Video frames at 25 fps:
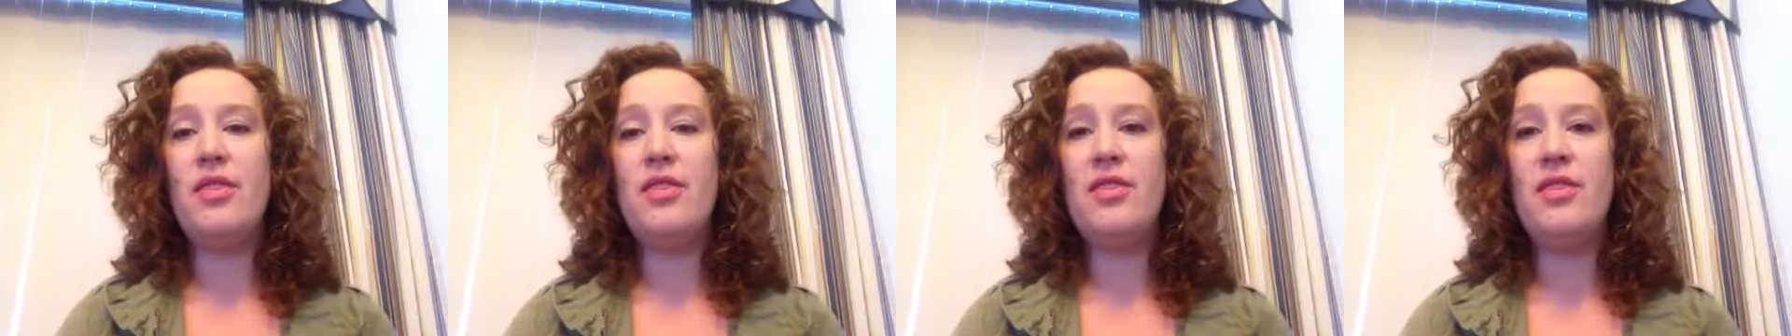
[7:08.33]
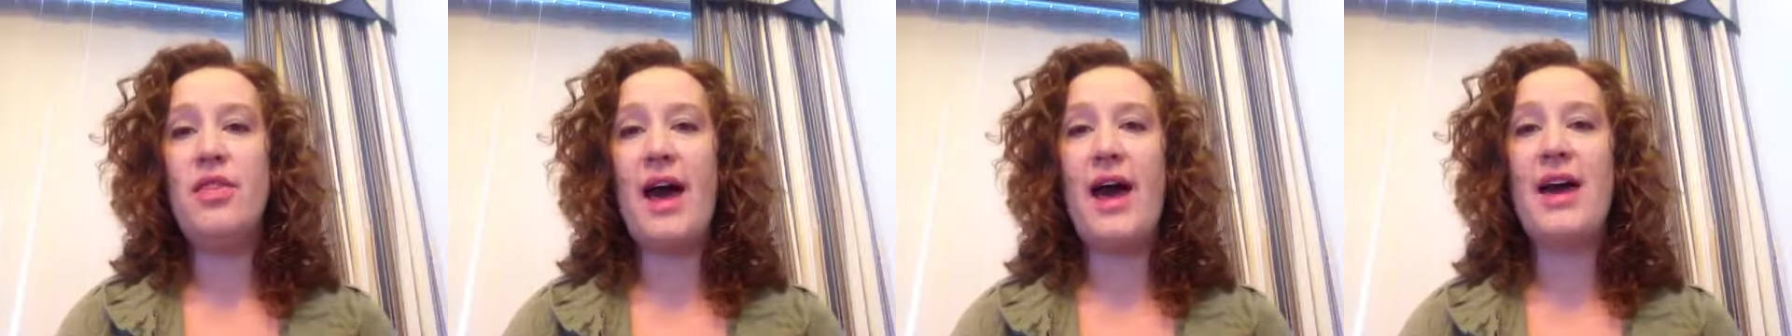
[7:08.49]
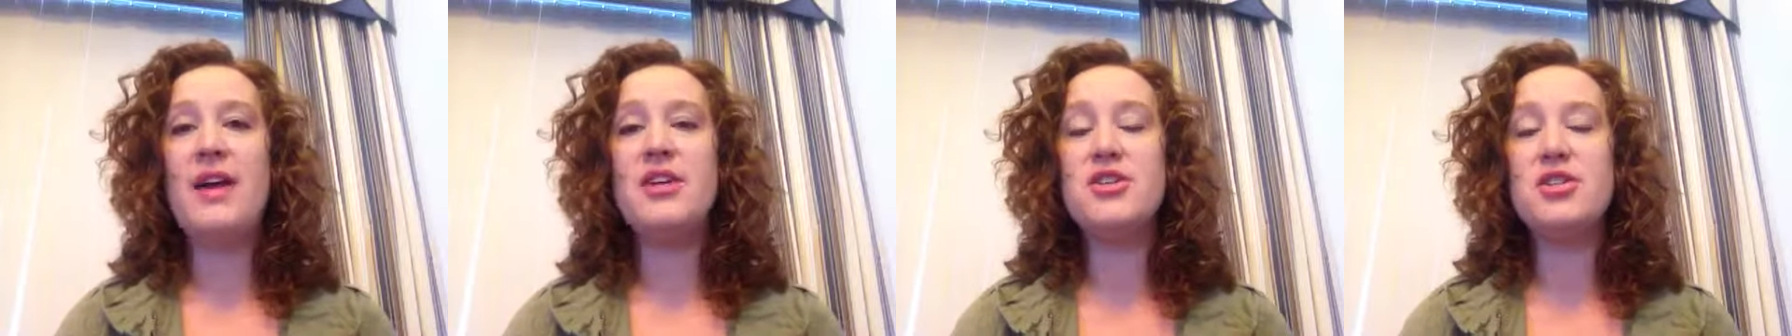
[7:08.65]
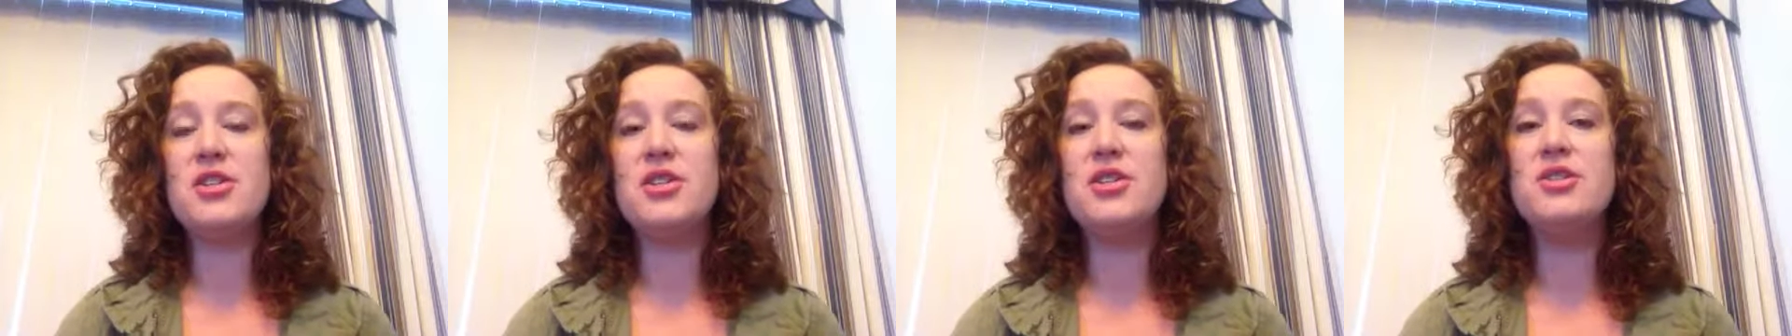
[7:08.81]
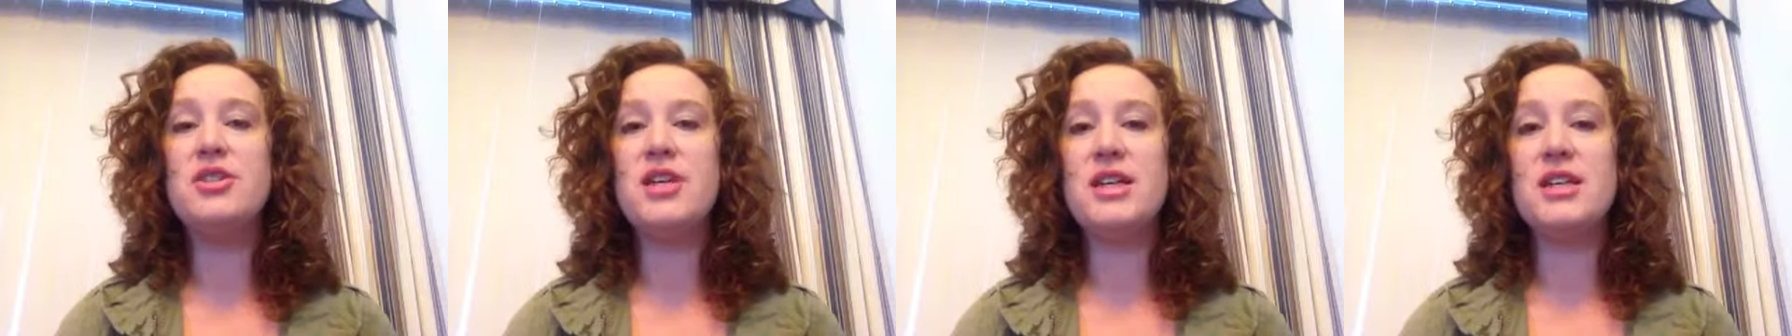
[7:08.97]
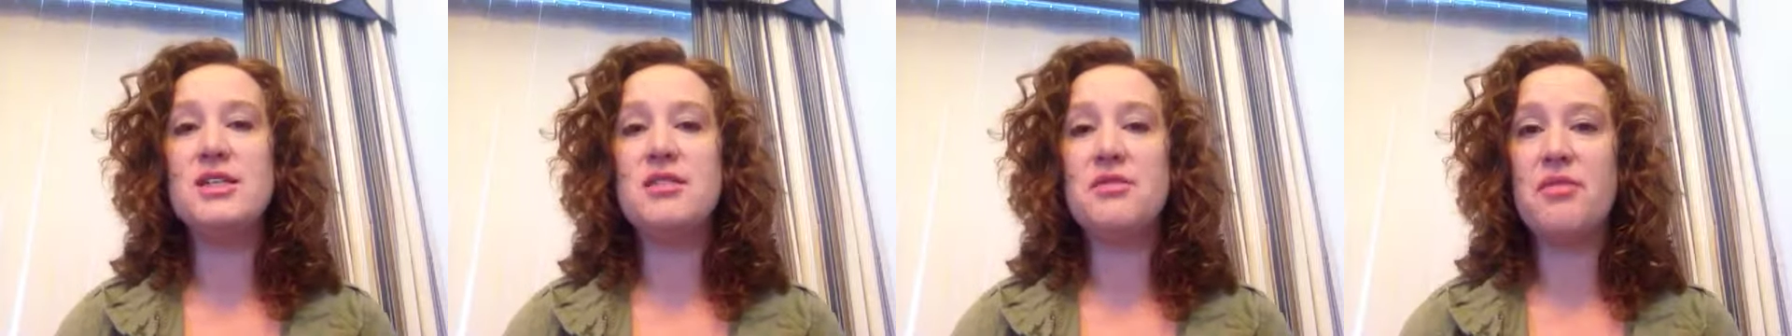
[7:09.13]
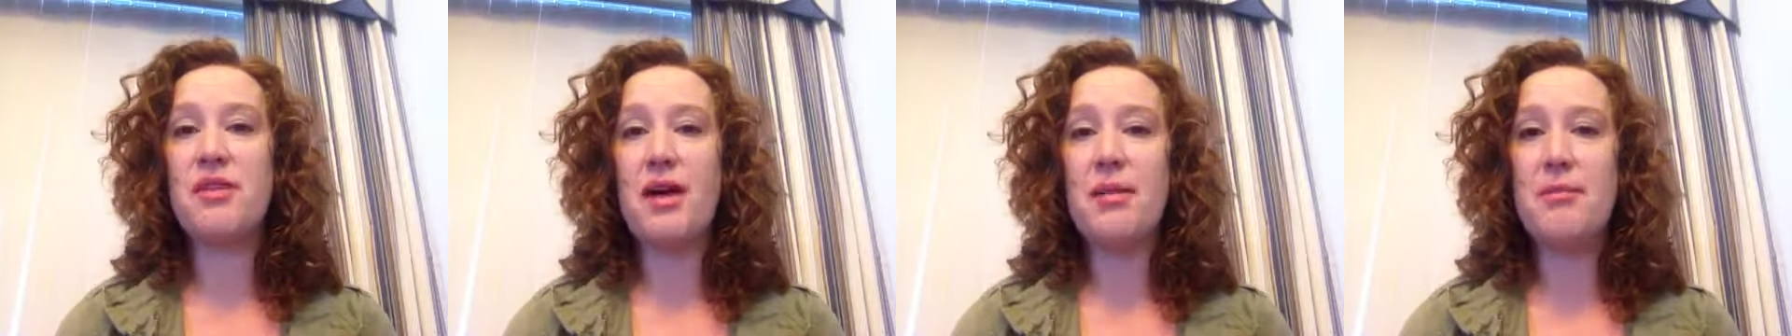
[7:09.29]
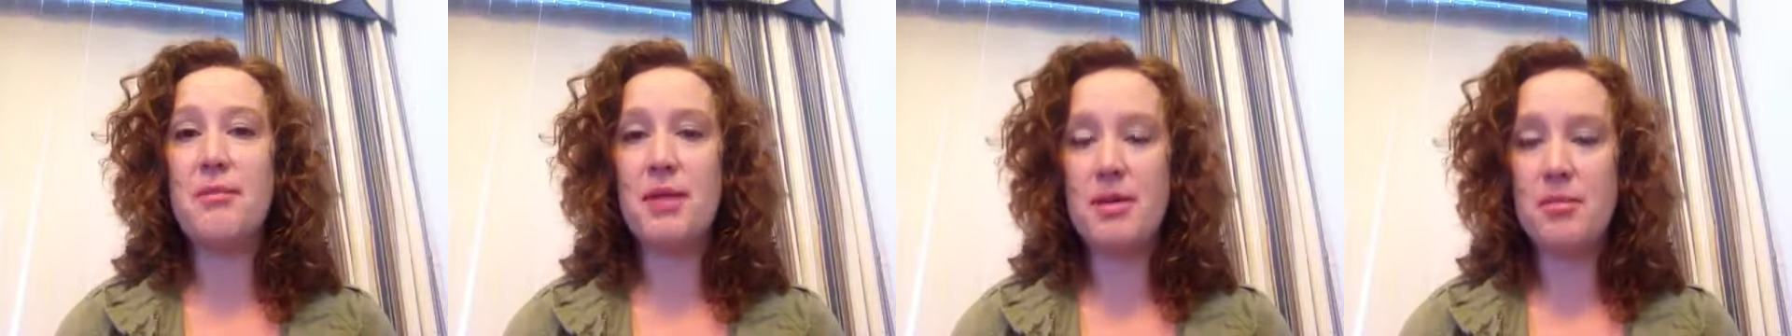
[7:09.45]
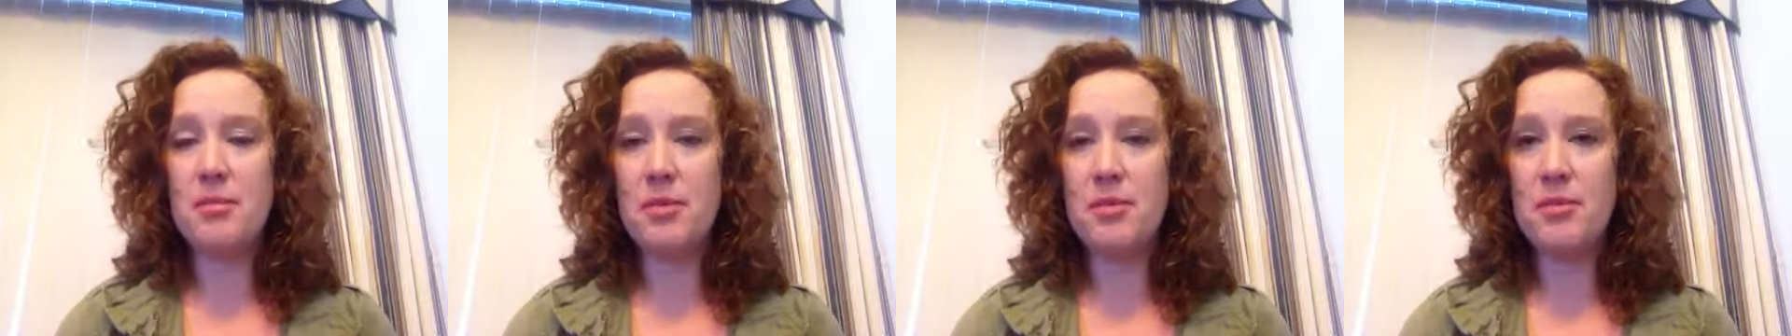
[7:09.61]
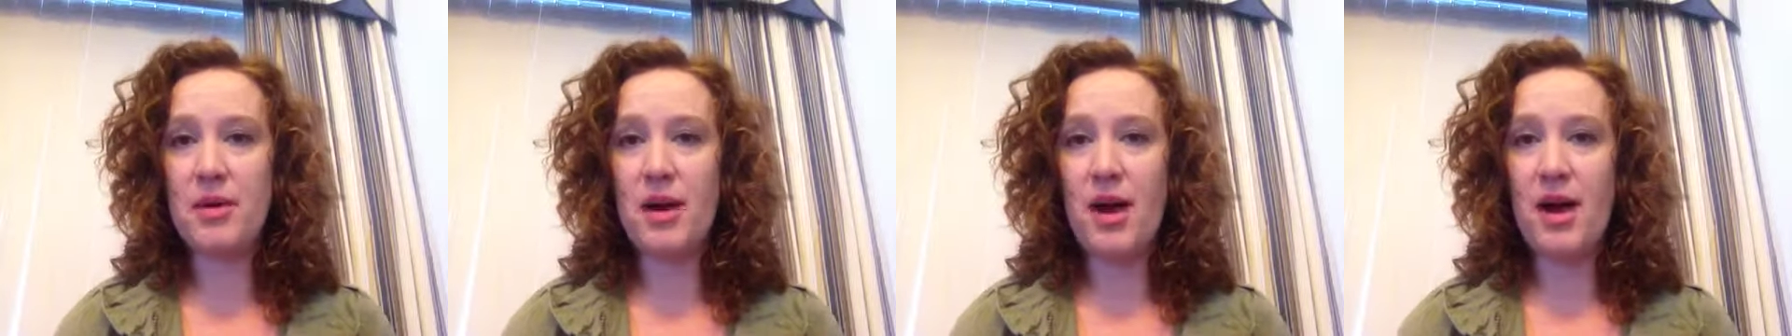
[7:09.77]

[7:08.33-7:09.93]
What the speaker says: that should justify minimum